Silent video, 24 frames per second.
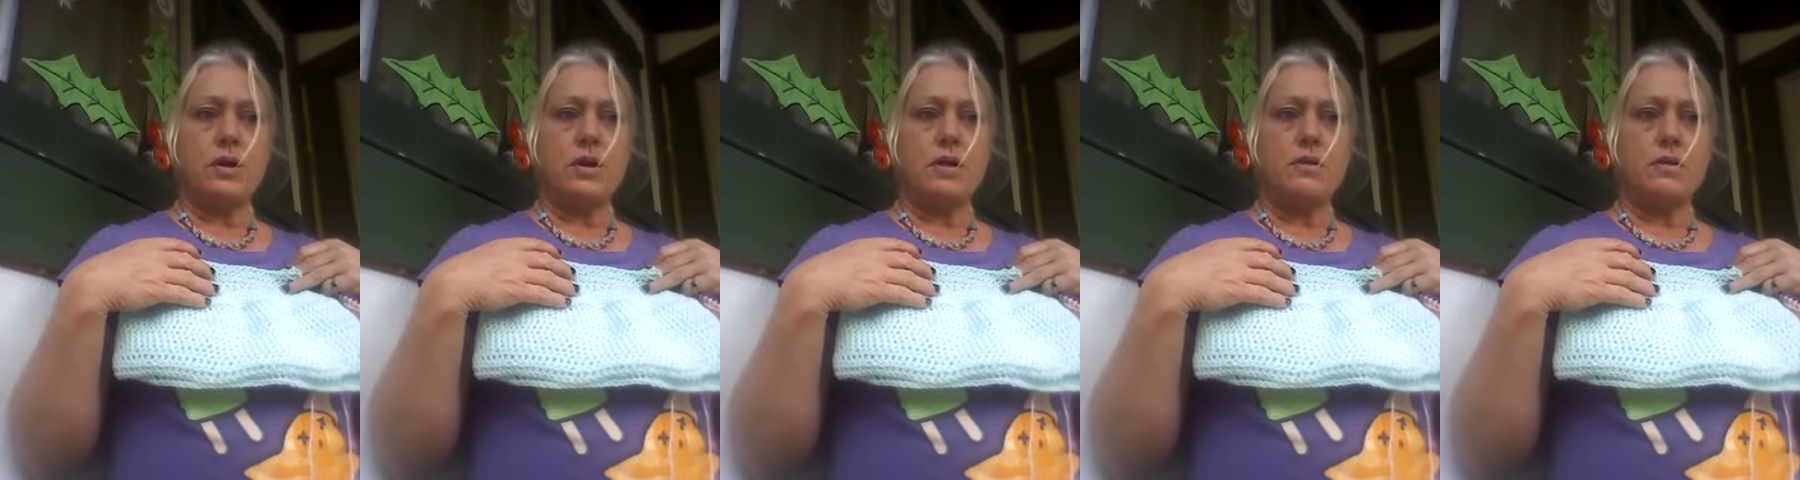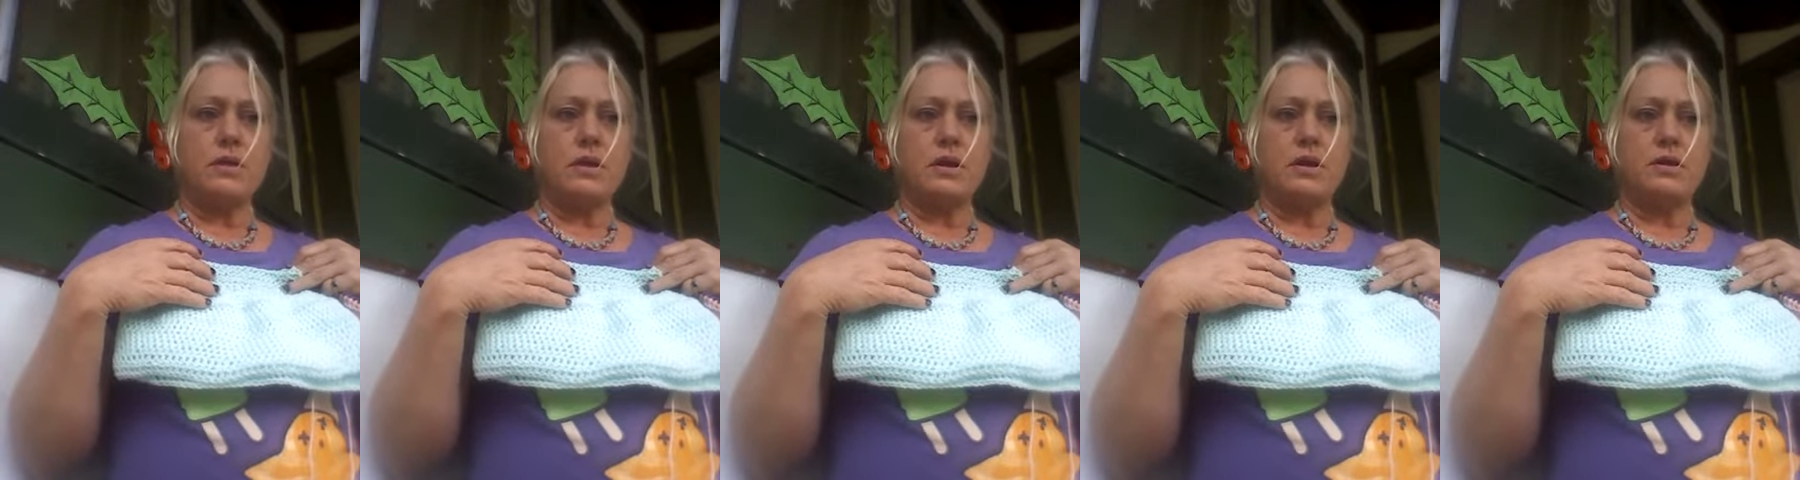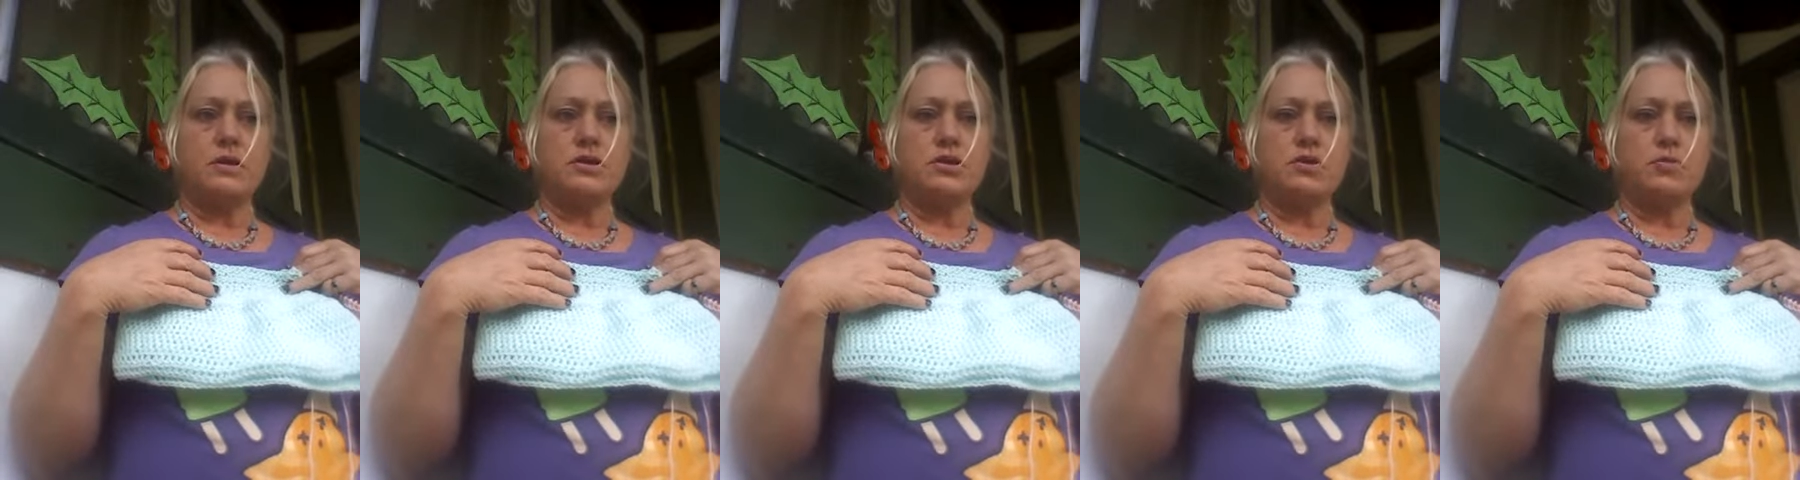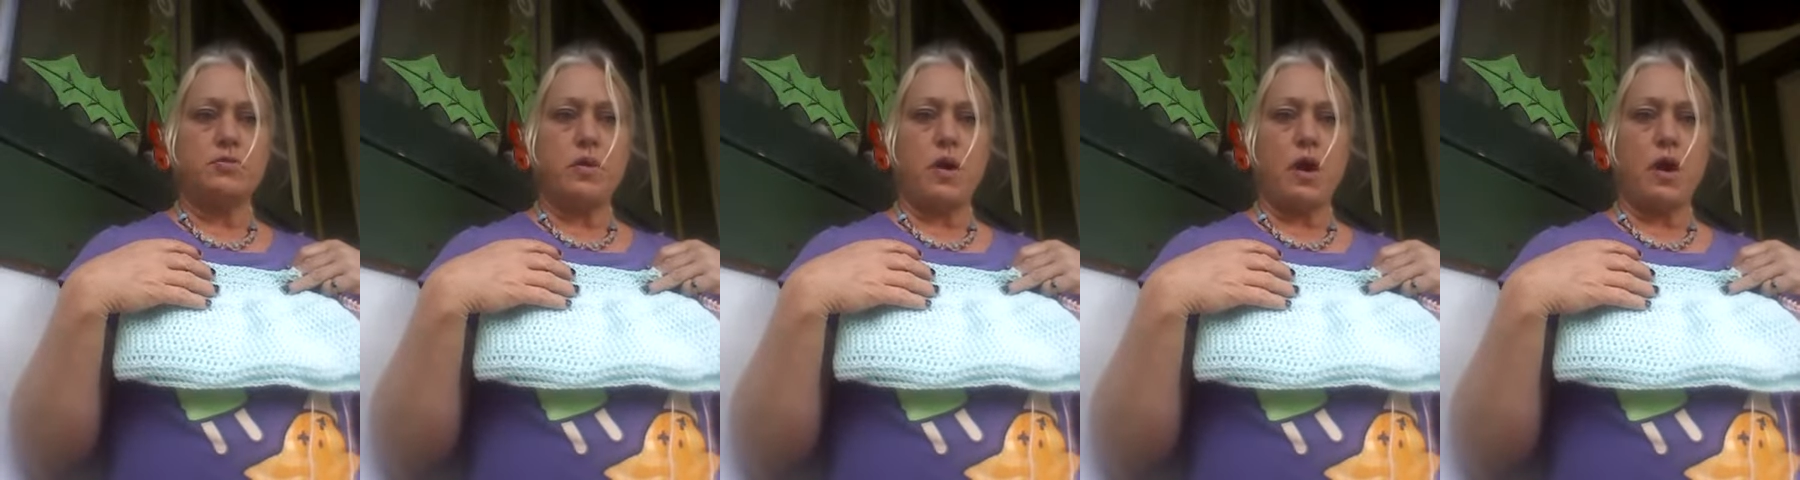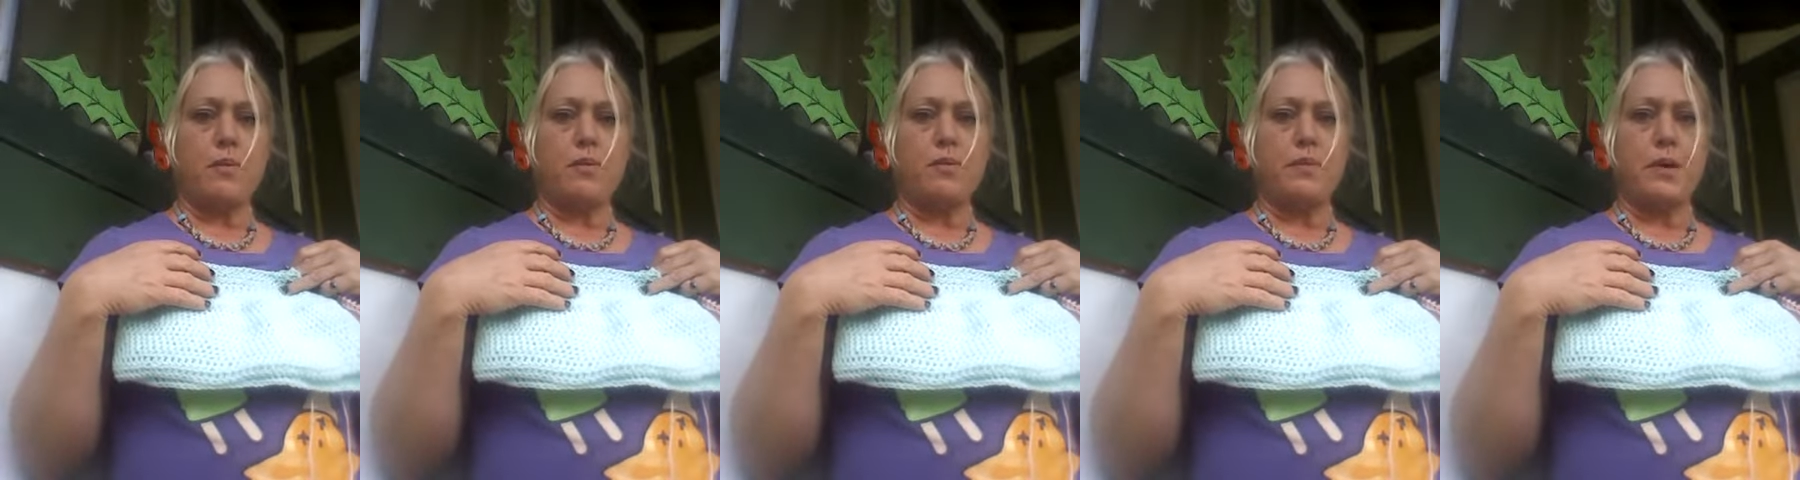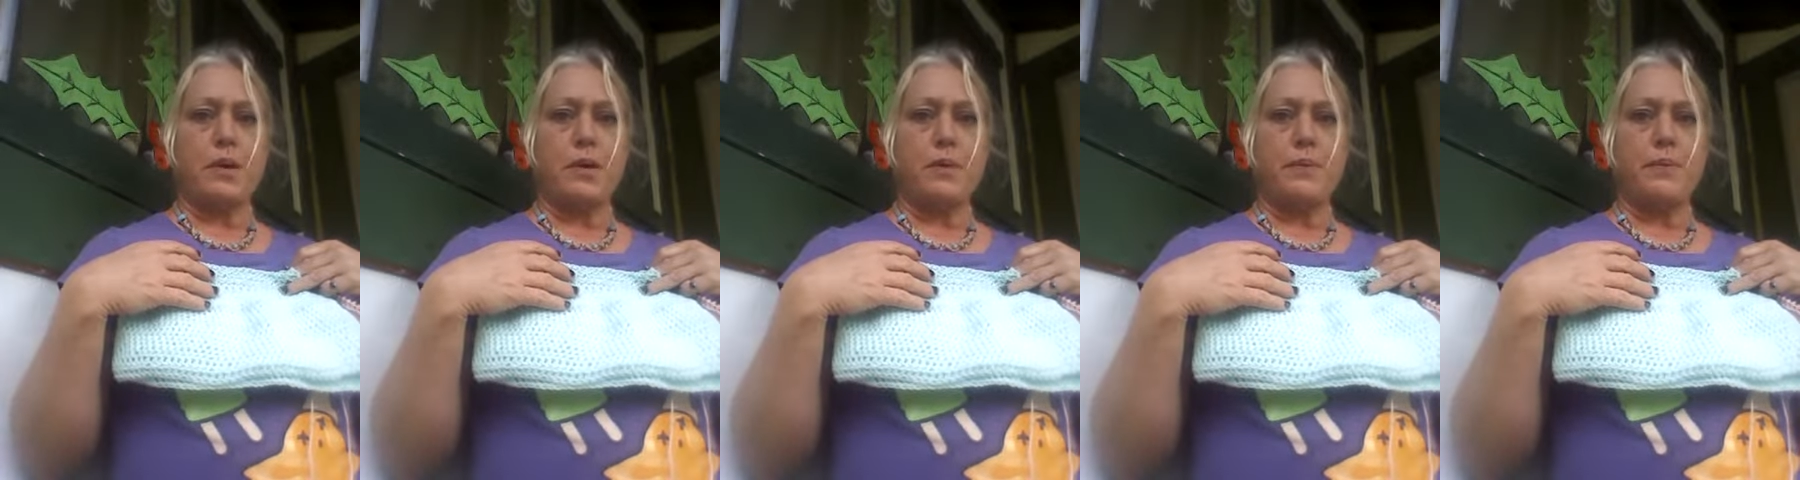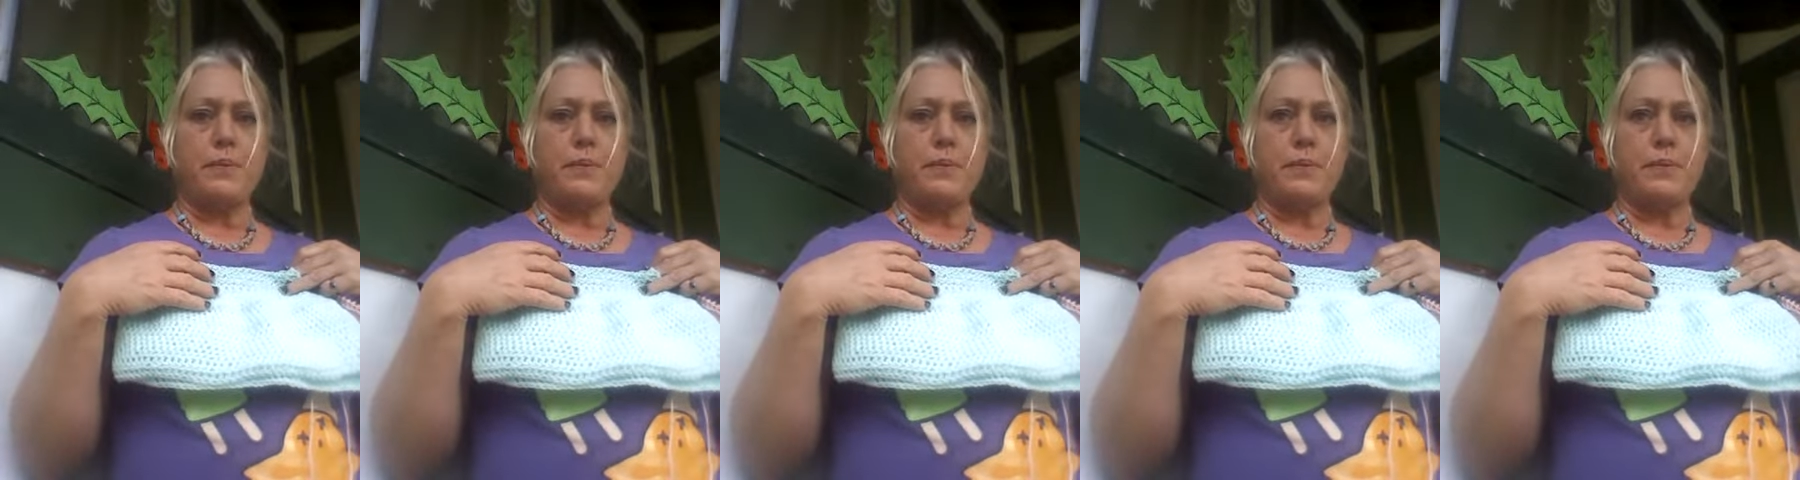and then it should pop
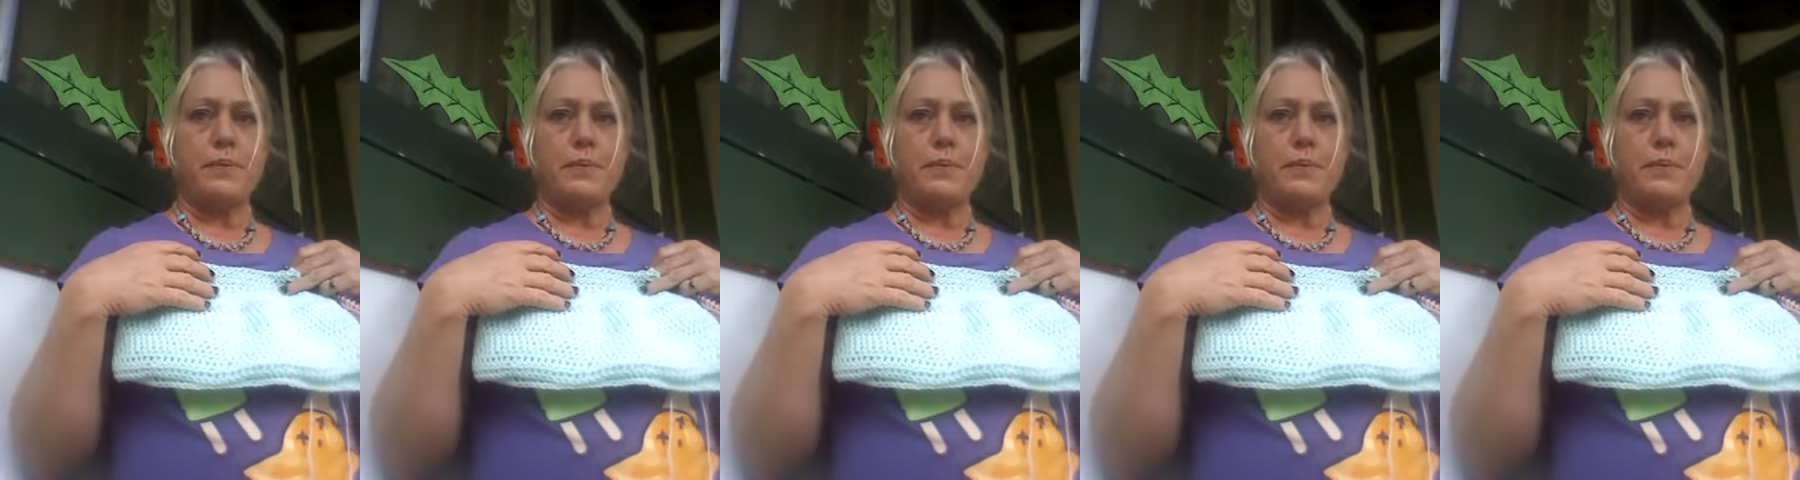up